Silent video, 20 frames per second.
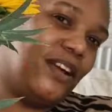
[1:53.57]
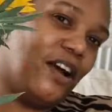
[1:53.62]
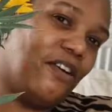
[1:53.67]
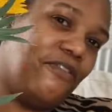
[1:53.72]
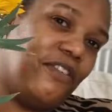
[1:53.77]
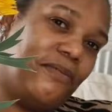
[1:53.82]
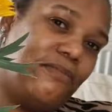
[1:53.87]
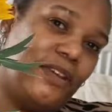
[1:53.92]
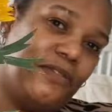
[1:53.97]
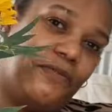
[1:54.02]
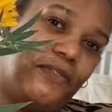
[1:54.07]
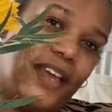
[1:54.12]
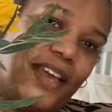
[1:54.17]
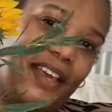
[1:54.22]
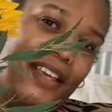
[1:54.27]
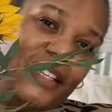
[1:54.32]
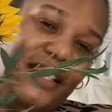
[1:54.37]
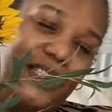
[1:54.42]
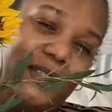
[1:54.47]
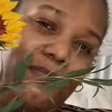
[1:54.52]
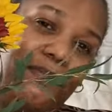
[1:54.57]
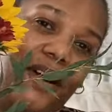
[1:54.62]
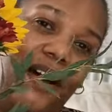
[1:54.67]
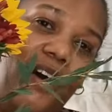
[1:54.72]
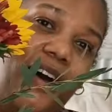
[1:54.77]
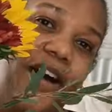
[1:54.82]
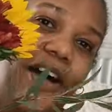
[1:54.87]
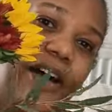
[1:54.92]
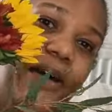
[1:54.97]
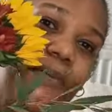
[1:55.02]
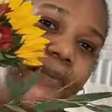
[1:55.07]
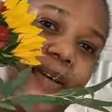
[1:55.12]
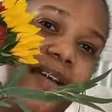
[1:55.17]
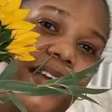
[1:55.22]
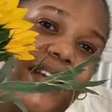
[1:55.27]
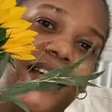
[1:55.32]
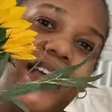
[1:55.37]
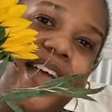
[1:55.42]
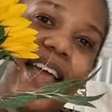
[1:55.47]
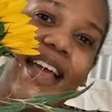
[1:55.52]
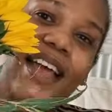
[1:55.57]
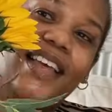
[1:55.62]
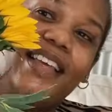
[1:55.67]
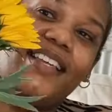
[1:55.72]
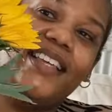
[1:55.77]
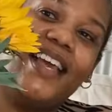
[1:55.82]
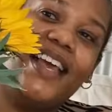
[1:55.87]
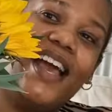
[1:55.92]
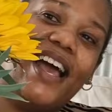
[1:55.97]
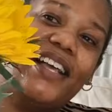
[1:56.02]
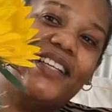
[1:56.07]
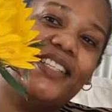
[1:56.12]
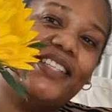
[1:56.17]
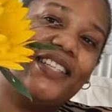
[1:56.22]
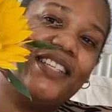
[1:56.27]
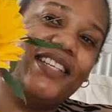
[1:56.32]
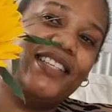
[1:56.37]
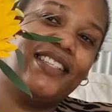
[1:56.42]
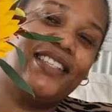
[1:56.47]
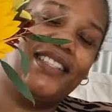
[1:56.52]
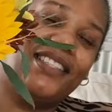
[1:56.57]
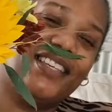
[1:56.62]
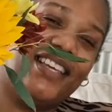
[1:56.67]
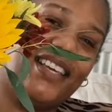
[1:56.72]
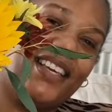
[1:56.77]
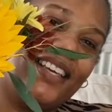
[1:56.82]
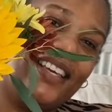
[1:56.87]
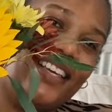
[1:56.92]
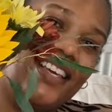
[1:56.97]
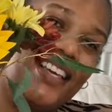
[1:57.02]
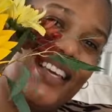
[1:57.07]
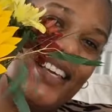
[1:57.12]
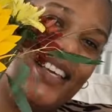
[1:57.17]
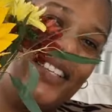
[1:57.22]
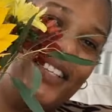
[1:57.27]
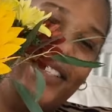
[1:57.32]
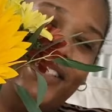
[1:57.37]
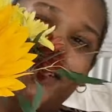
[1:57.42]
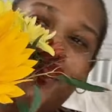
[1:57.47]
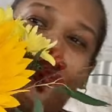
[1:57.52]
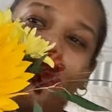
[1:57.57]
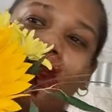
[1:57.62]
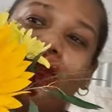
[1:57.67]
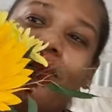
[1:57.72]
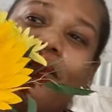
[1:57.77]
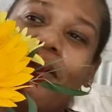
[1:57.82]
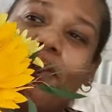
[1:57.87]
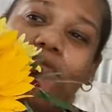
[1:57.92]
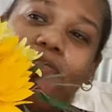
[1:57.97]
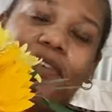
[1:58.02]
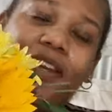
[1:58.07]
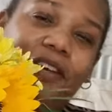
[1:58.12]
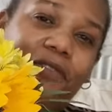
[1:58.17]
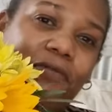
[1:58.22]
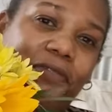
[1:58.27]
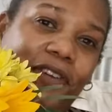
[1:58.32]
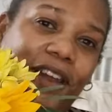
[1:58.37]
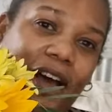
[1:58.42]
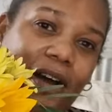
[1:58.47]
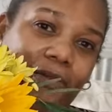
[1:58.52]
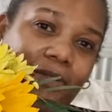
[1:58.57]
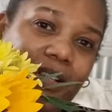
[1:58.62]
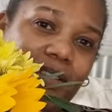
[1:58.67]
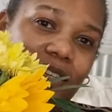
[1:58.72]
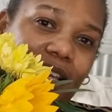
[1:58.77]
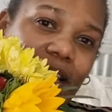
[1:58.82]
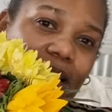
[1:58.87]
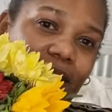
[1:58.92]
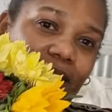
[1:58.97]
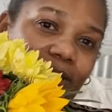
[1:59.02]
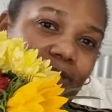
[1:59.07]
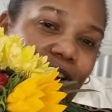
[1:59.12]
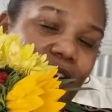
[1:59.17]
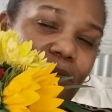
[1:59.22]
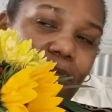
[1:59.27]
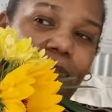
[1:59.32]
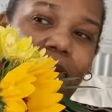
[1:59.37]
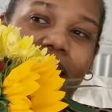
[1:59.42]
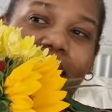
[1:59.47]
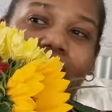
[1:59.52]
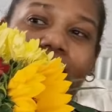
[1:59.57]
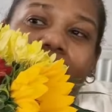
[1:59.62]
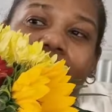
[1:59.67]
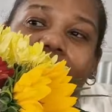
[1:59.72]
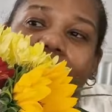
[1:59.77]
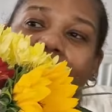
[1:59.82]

covering my face, but yeah, as you can see, it's lovely flowers that he's got me.